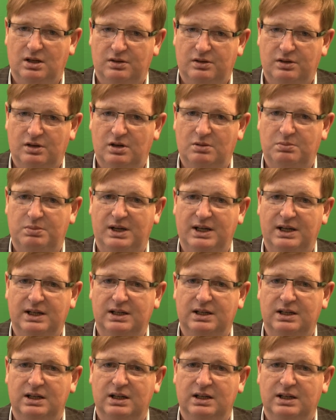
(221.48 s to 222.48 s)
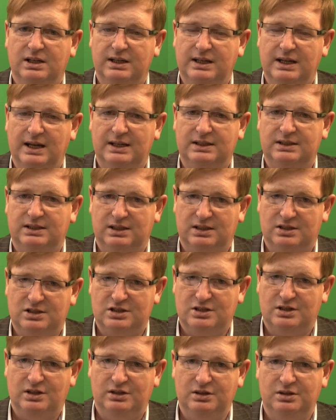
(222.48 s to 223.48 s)
Thereby, he had to
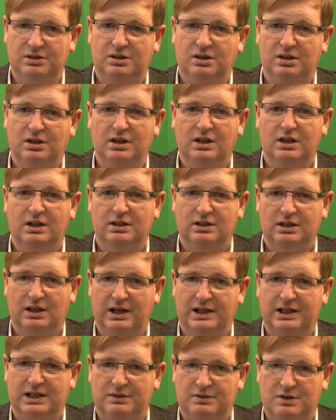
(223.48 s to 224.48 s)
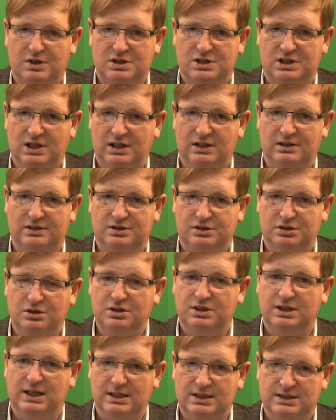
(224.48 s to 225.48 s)
exclude the like of ourselves,
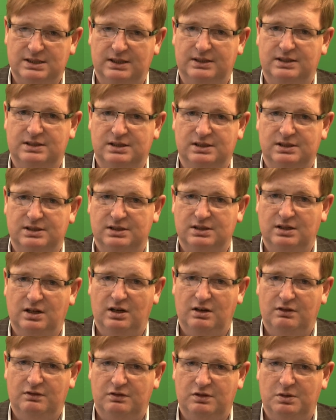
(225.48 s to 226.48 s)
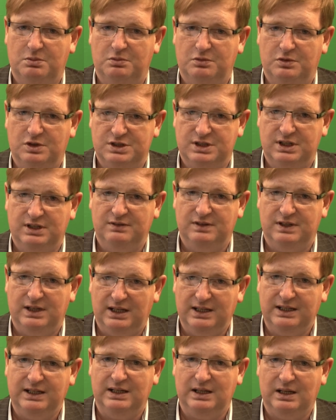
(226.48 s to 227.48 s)
UK citizens, from receiving
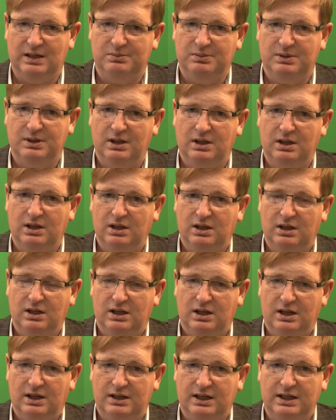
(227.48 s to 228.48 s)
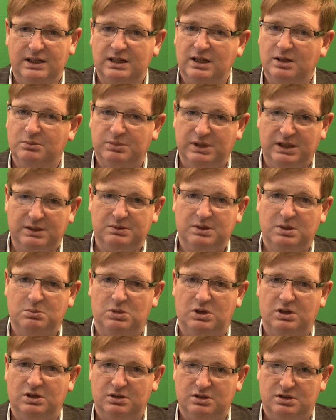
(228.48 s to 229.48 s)
any help. And I can't blame the
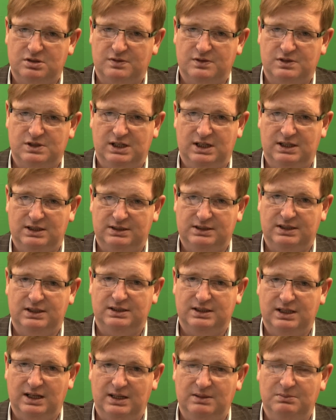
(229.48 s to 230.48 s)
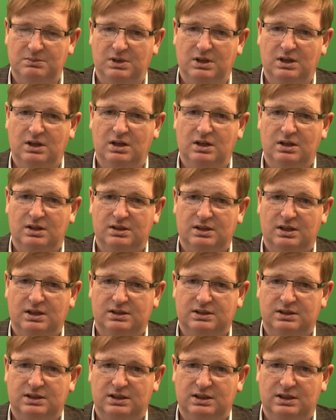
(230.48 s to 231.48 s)
Americans for saying at that time
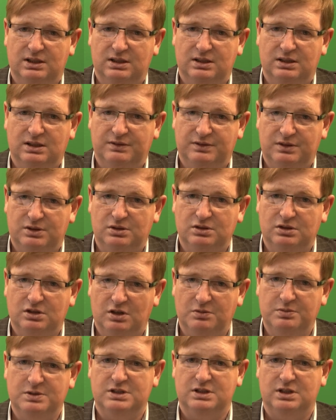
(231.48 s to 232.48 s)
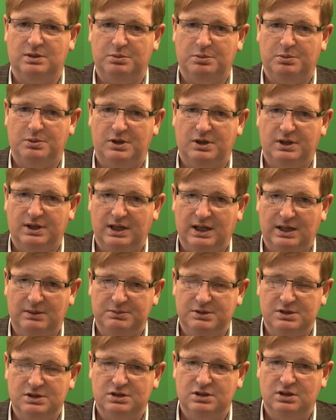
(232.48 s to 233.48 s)
that uh, if your own government's not prepared to
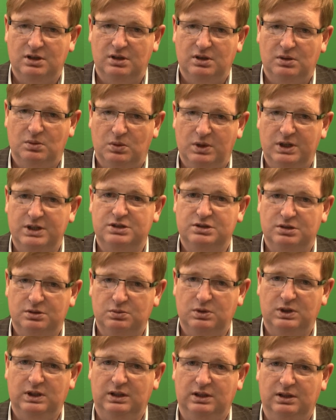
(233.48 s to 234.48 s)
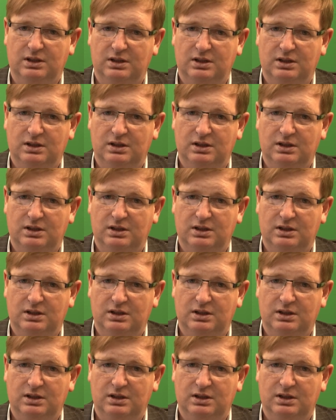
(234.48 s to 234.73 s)
help you, why should we?